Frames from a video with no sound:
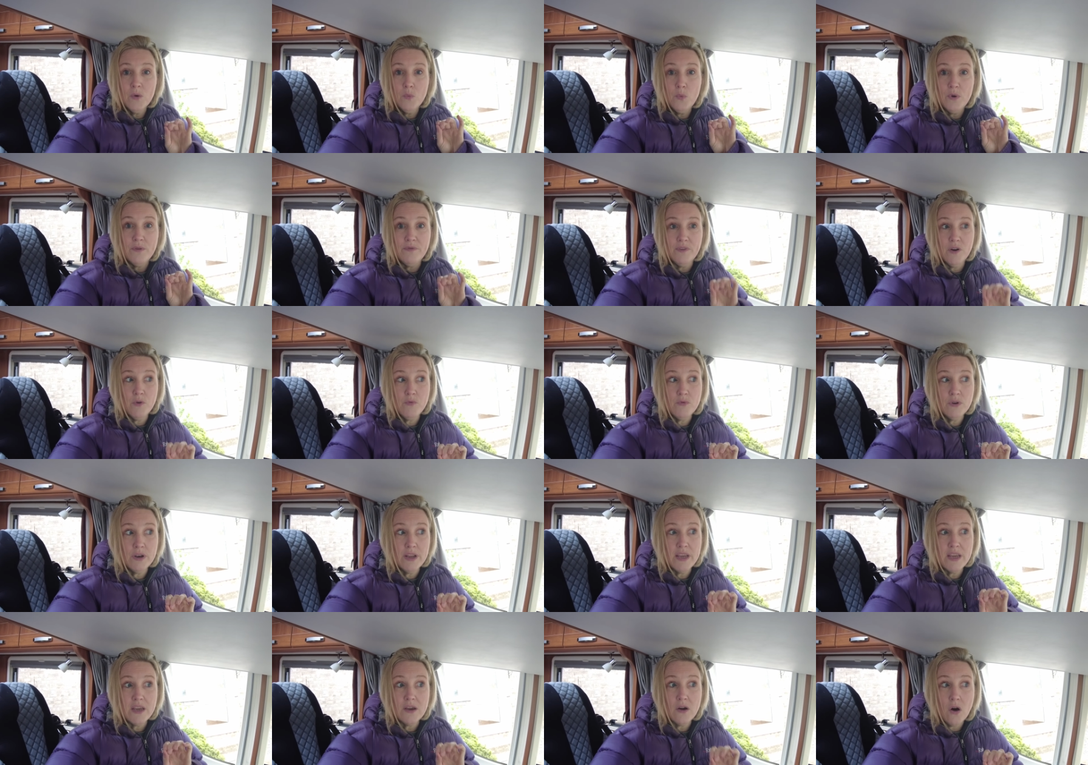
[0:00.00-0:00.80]
We've
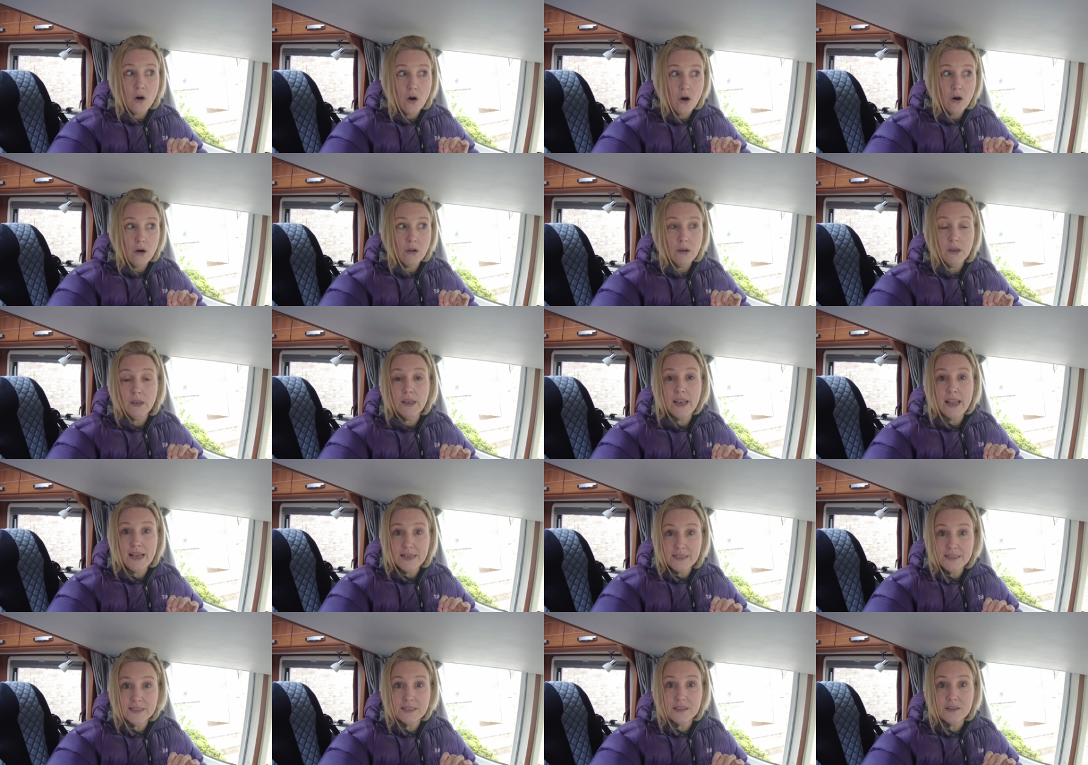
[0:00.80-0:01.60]
only got
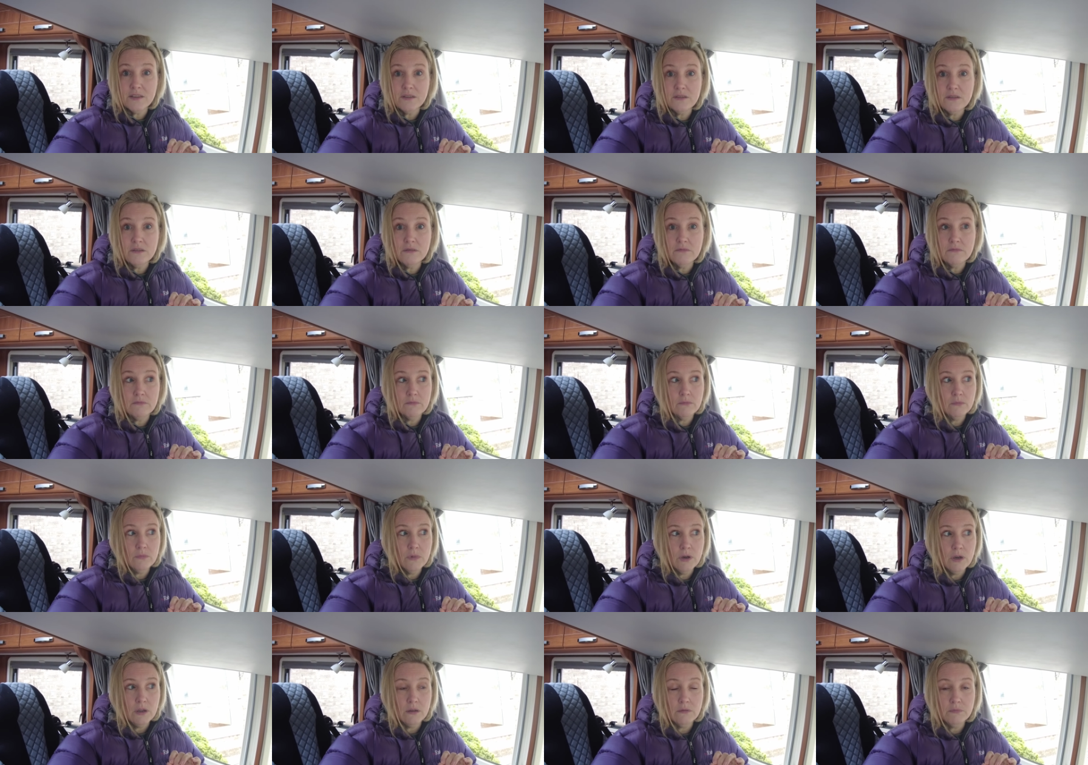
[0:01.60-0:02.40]
less than,
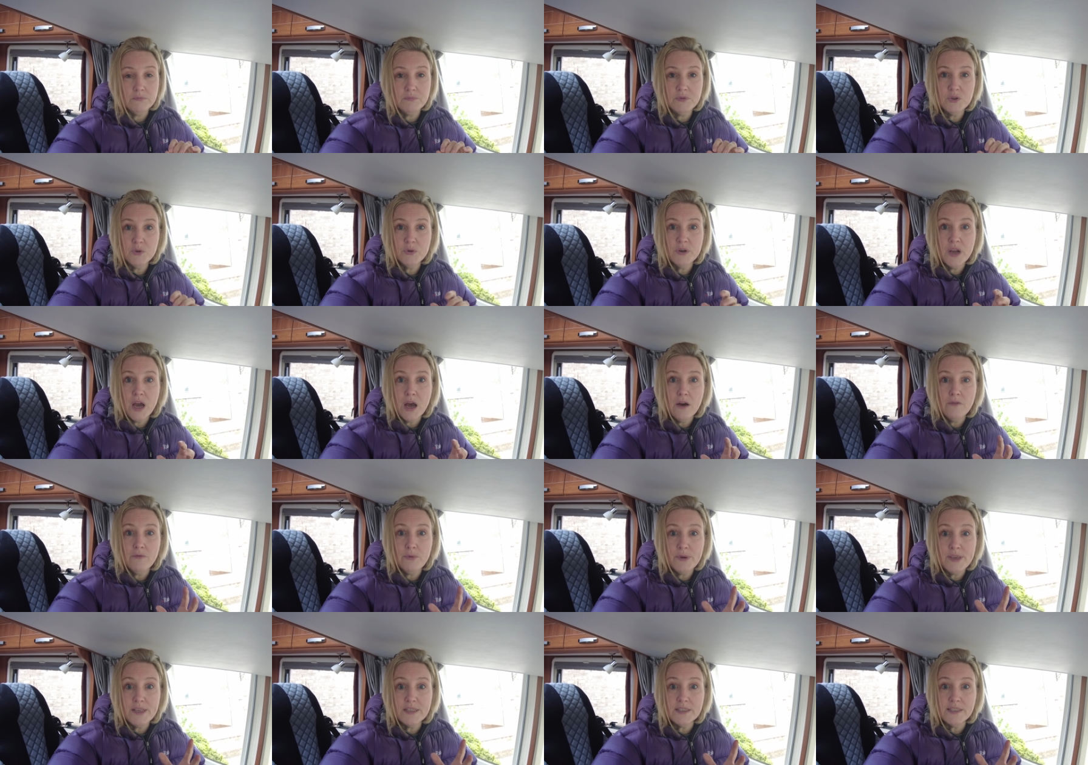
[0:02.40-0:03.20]
well,
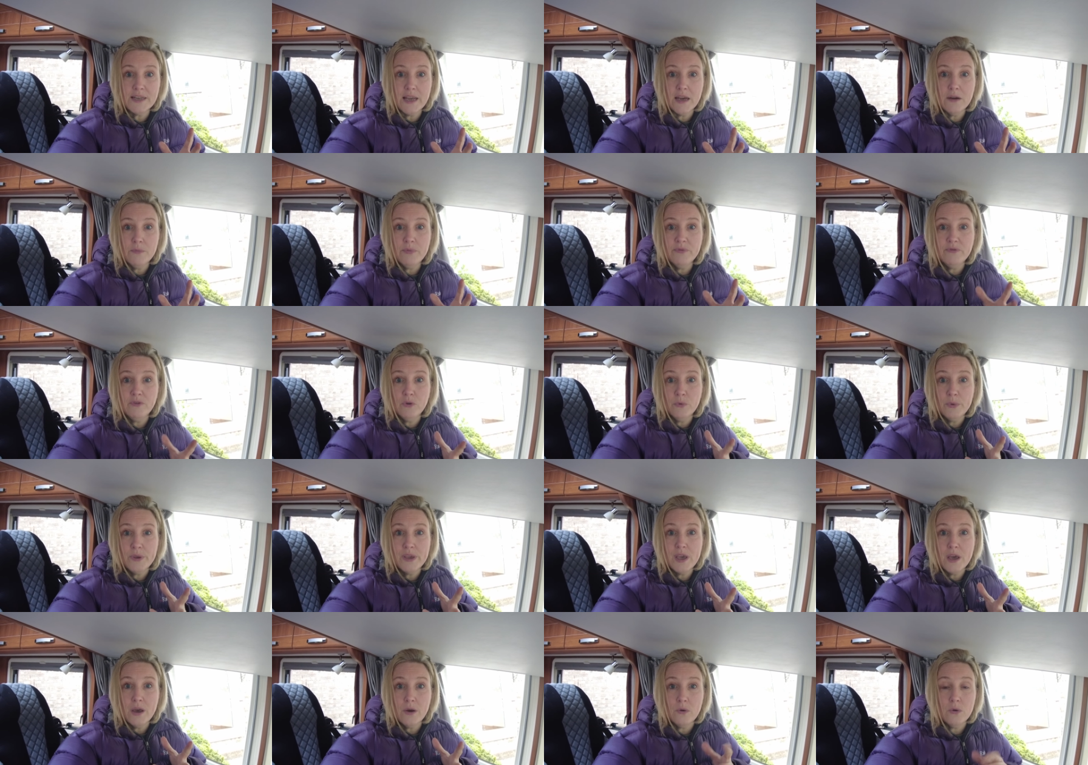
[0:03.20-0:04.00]
2.5 weeks now before
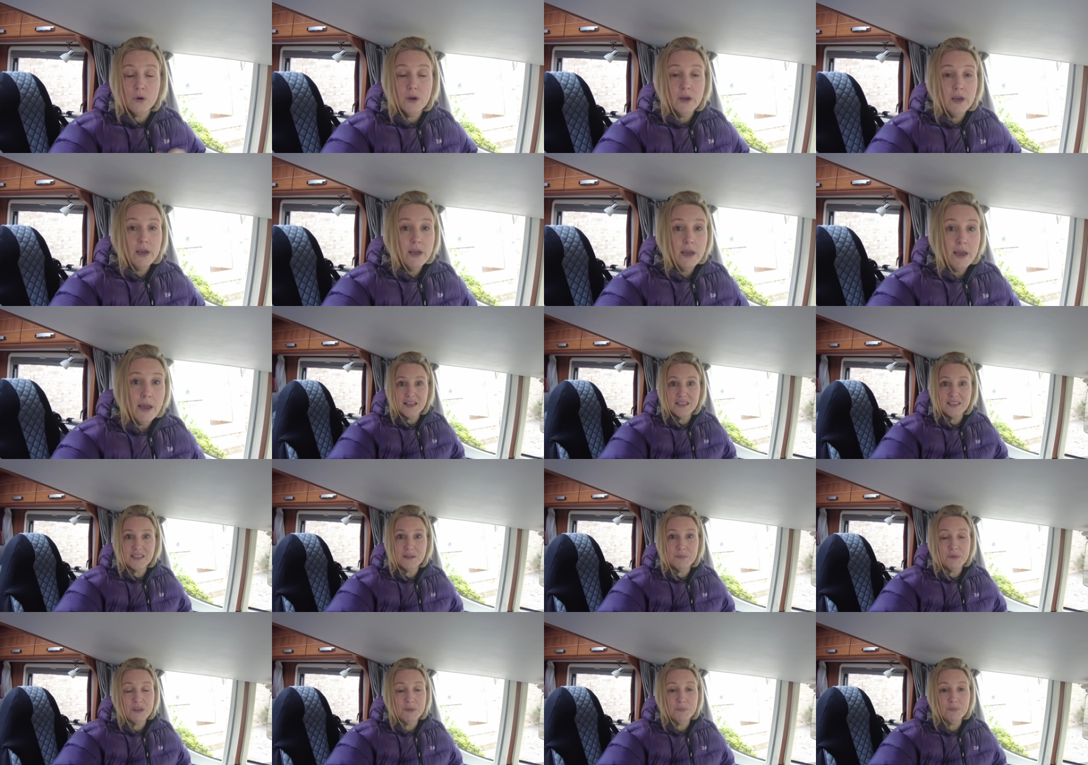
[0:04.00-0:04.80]
we go.
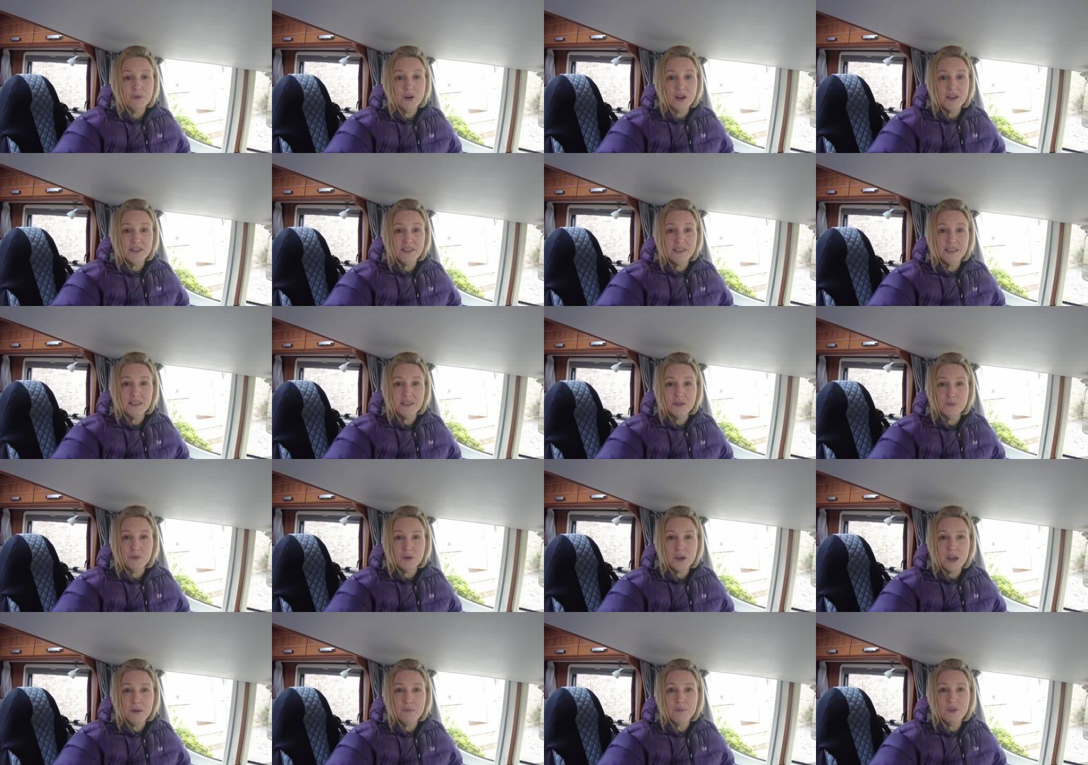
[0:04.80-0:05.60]
Some of the prices
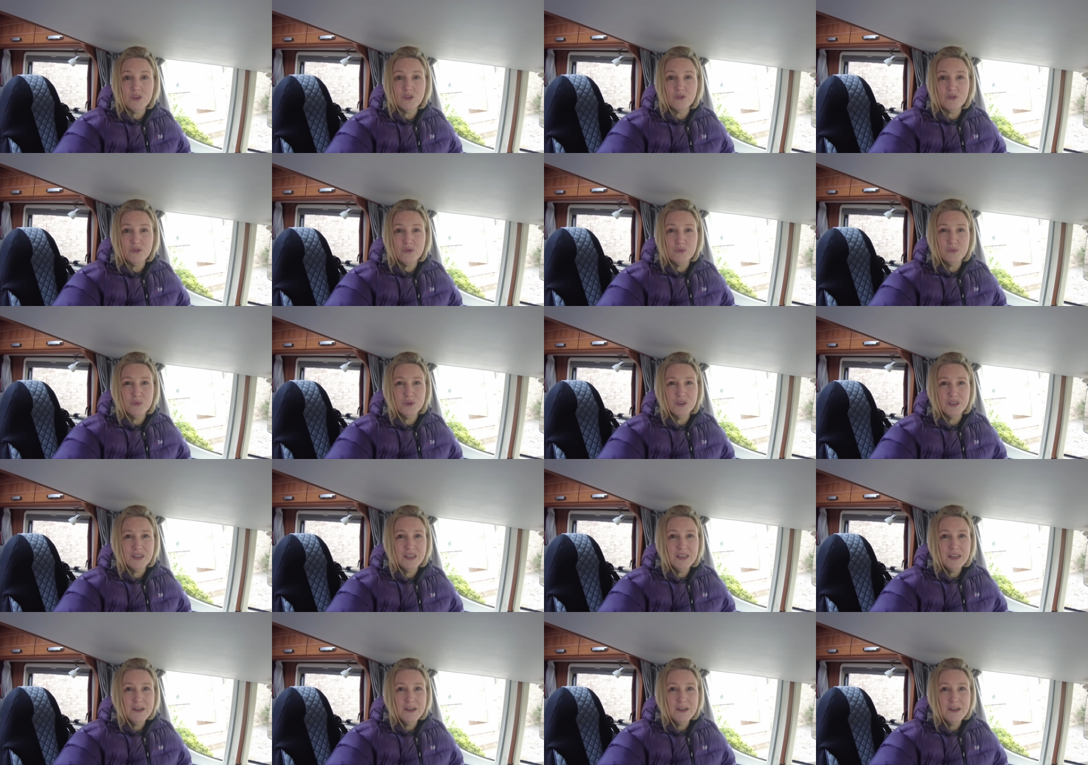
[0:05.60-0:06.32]
that were coming through were